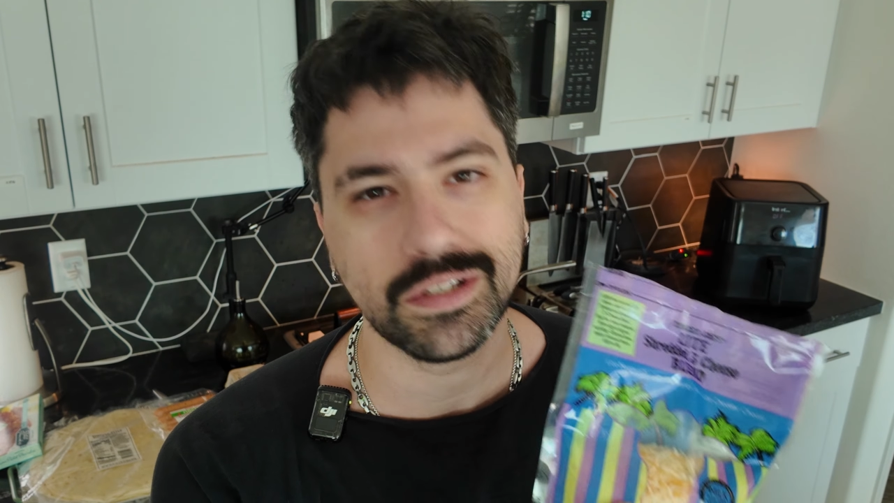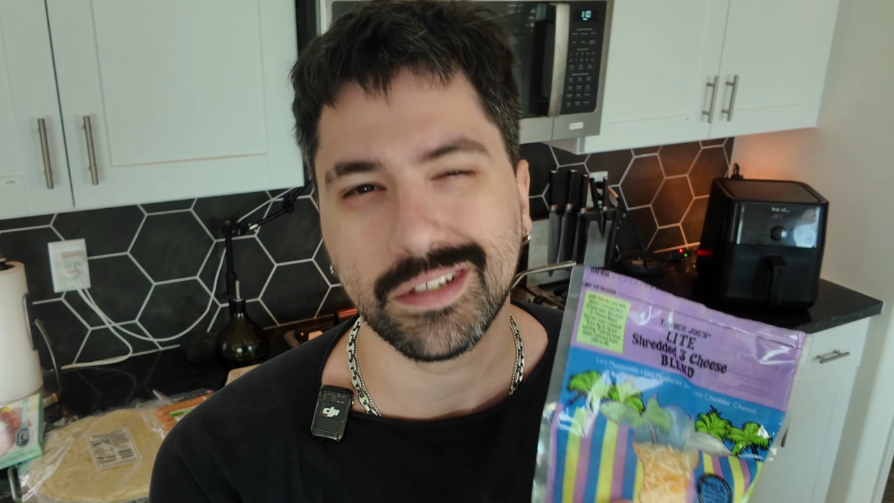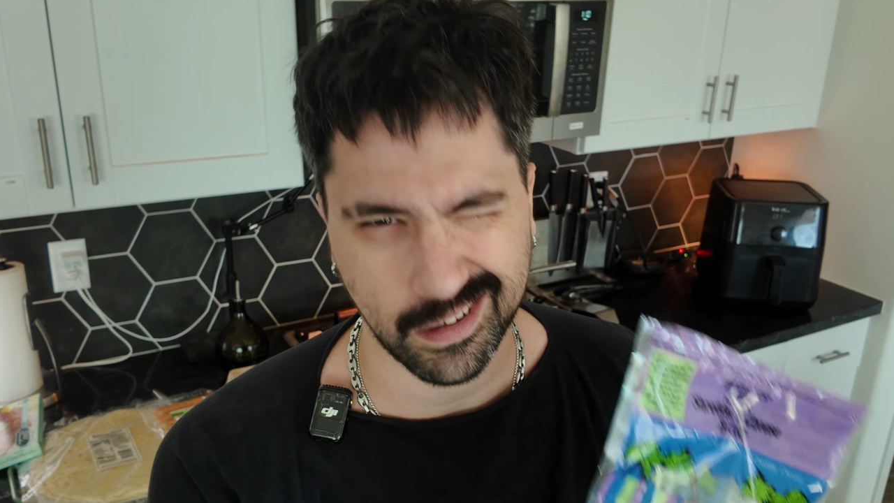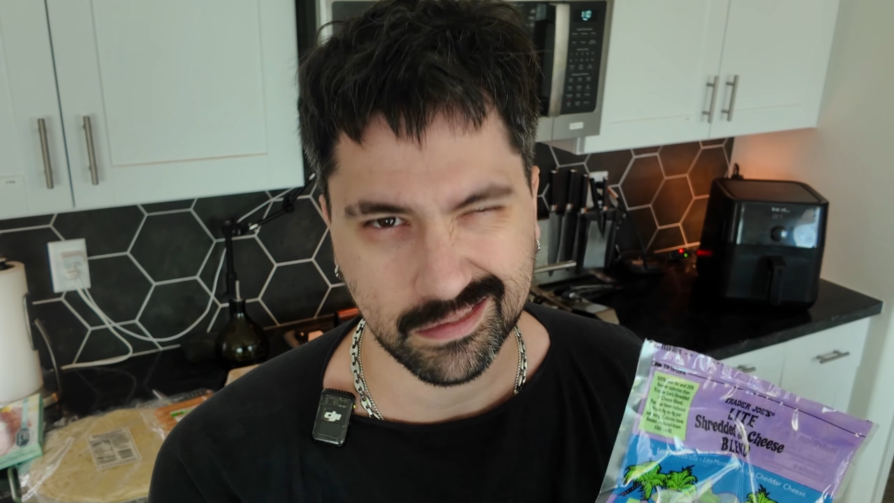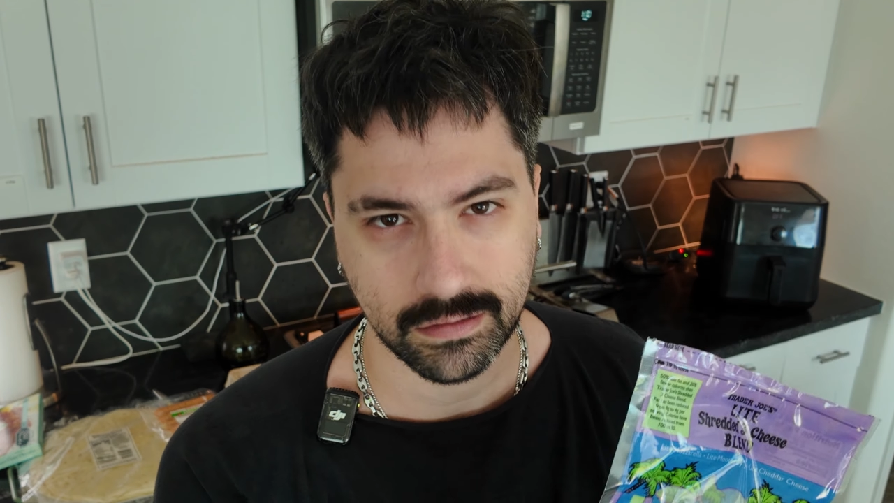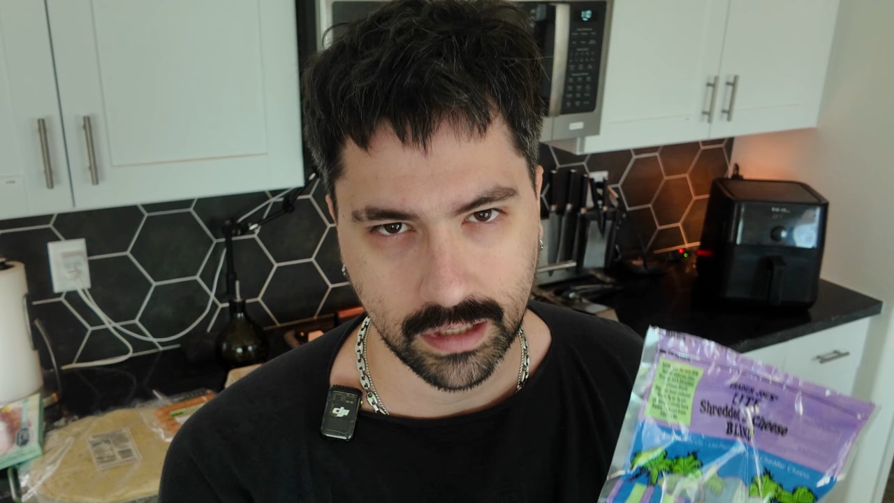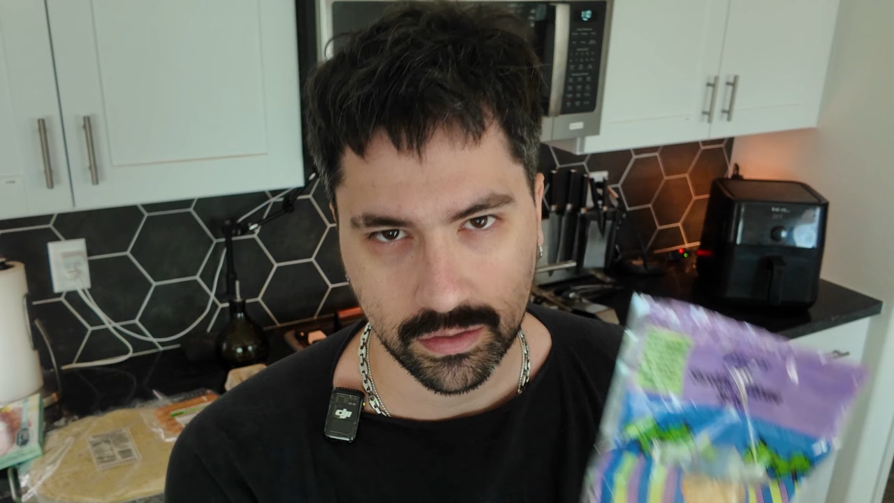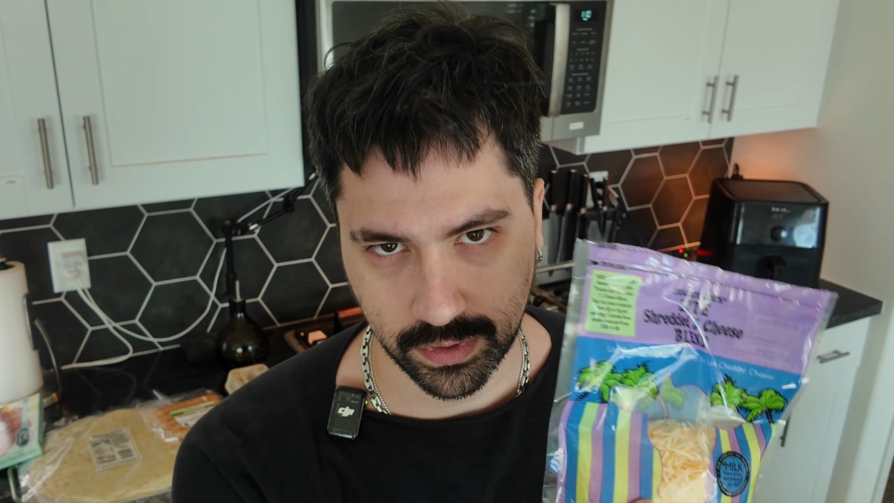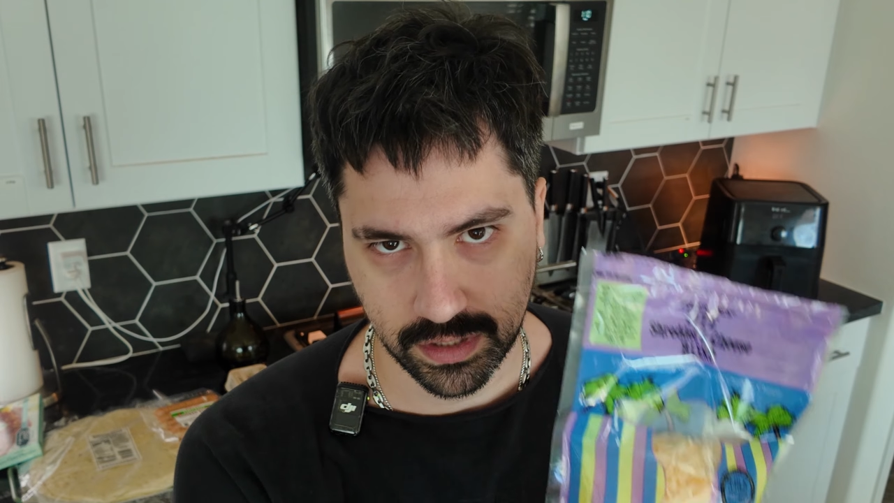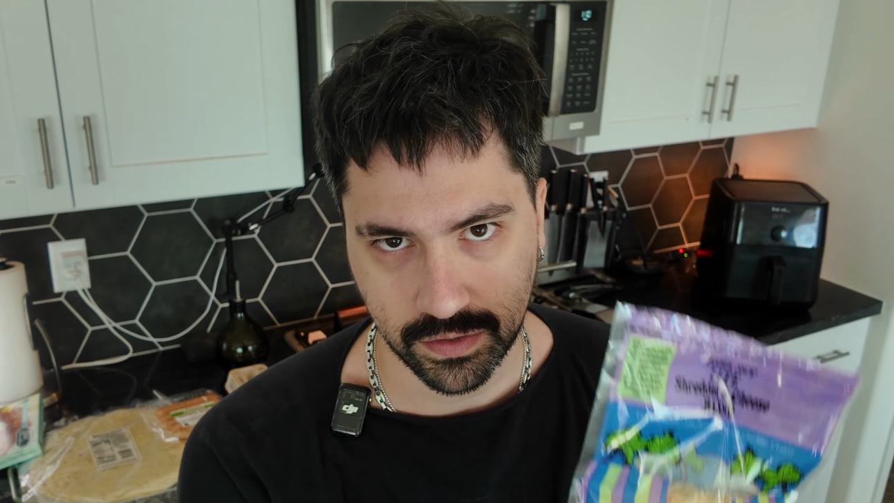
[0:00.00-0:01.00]
so
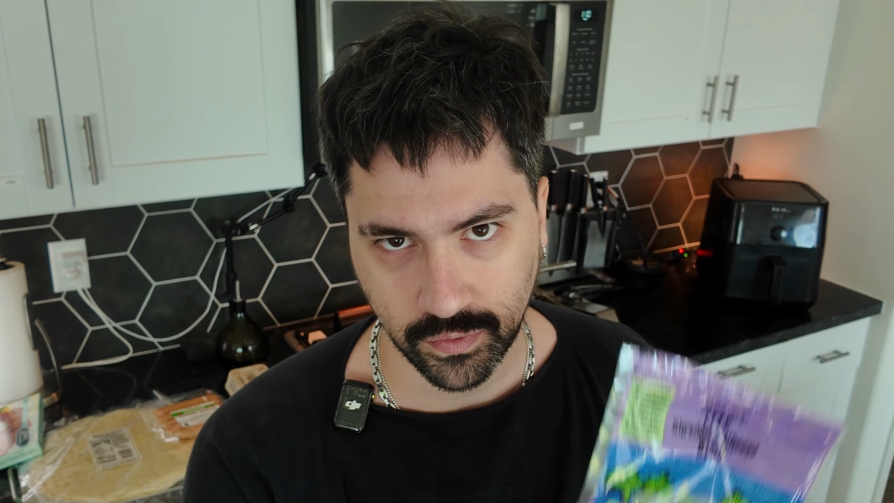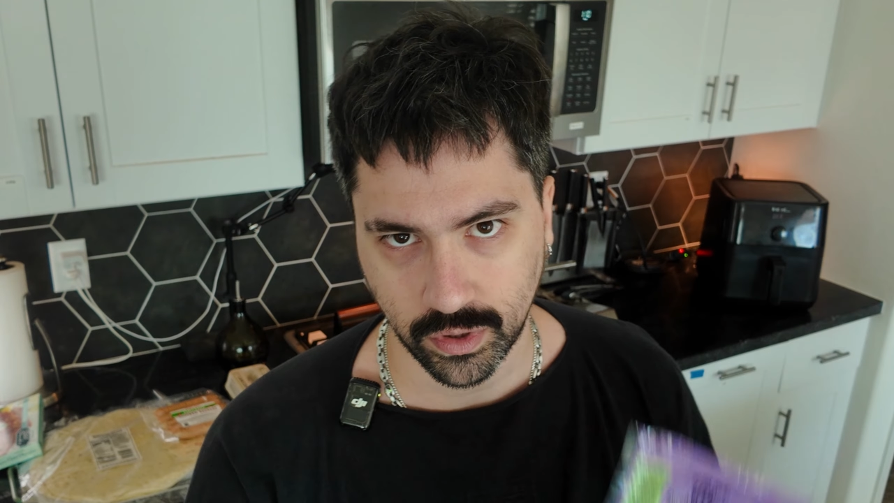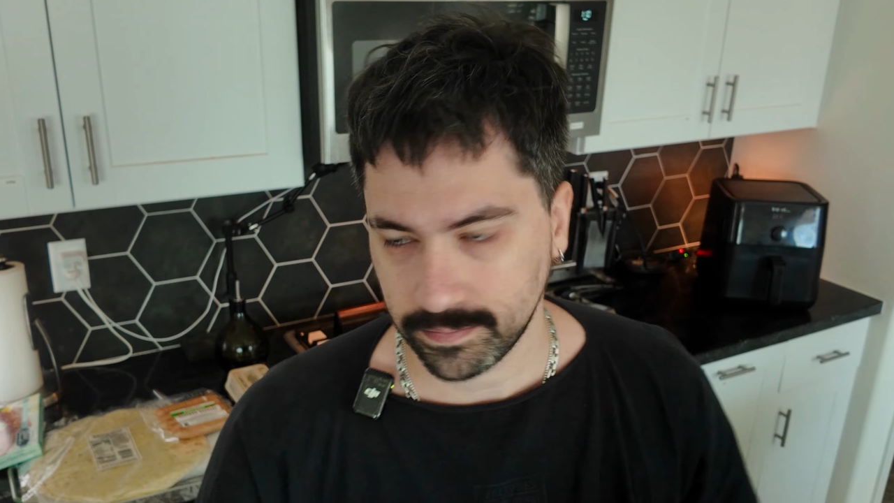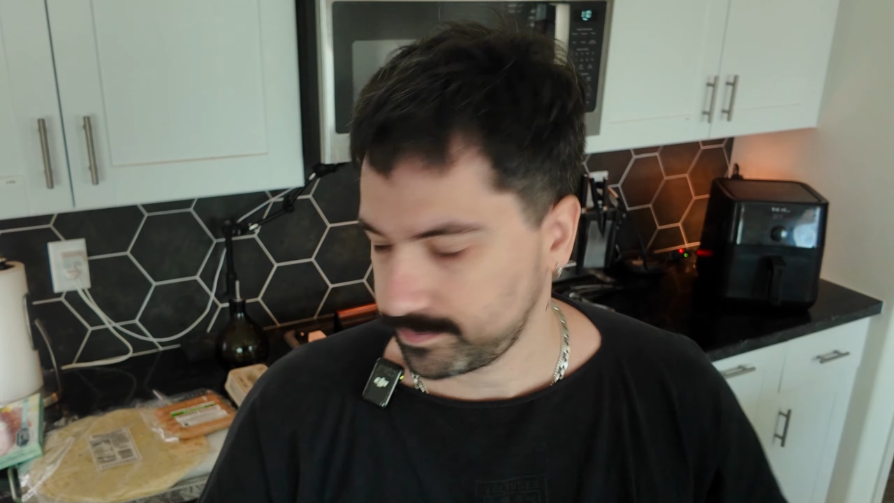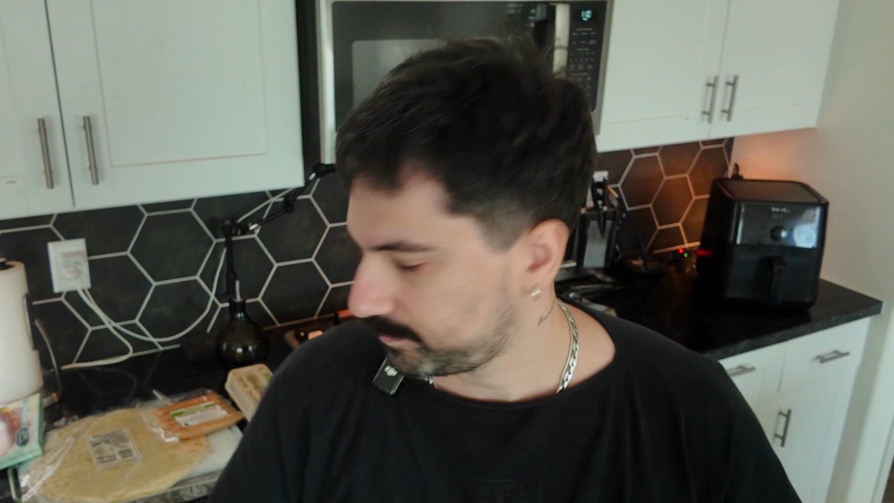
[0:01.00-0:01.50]
there's what this is for.